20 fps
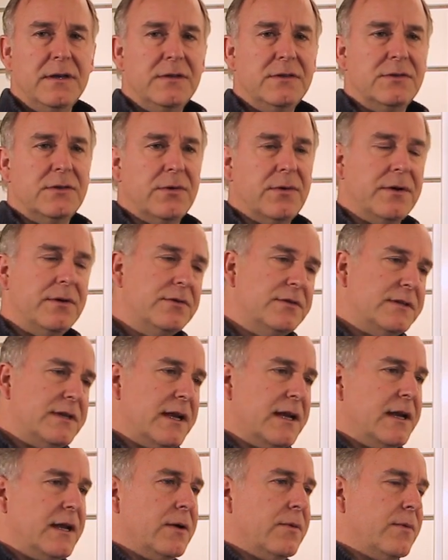So
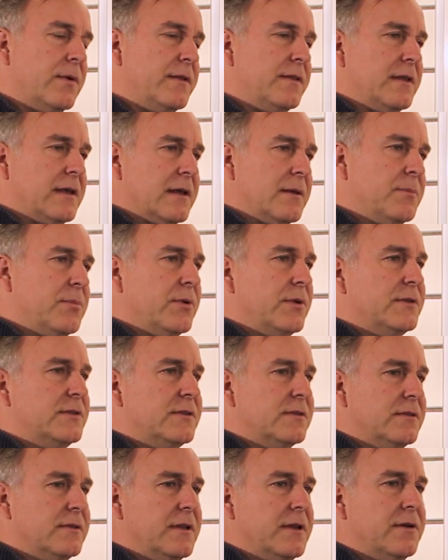understanding what the
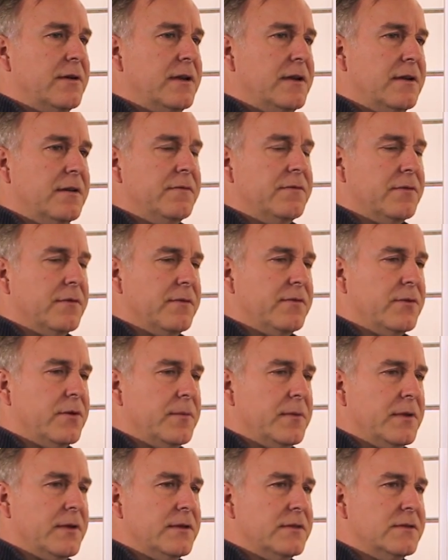inputs that are needed for the
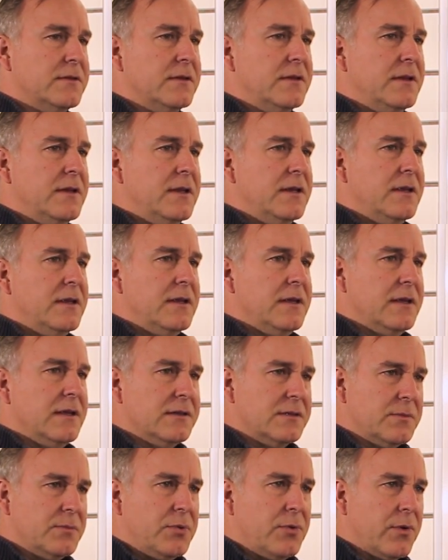formulas
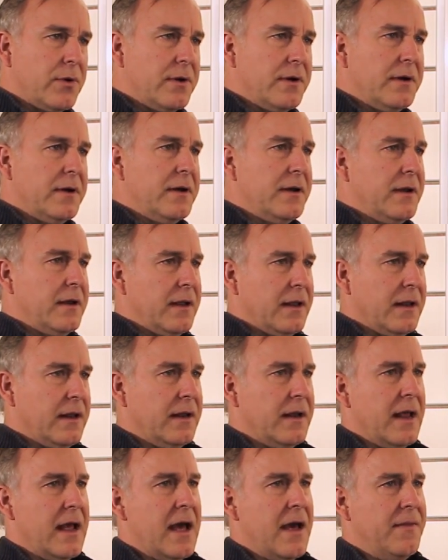is important,
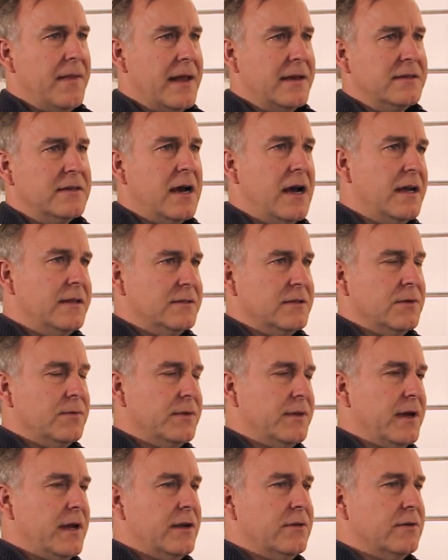and how that ties in
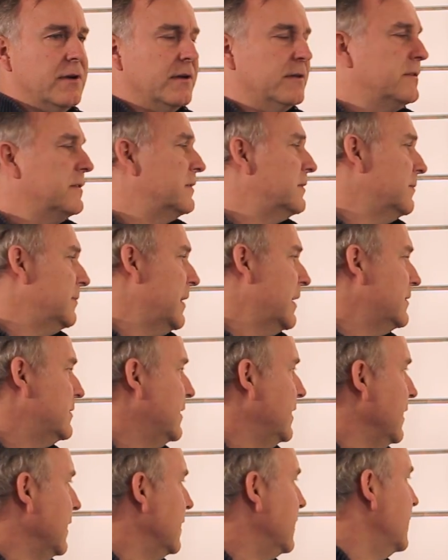with the hydronic system, that's
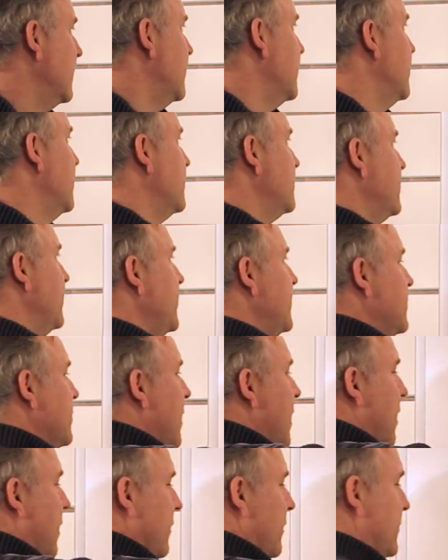key. So let me
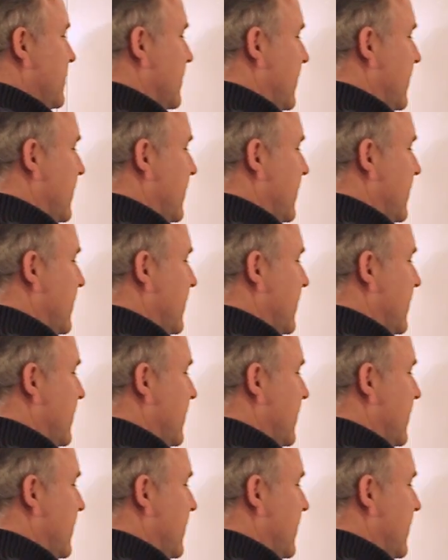draw our little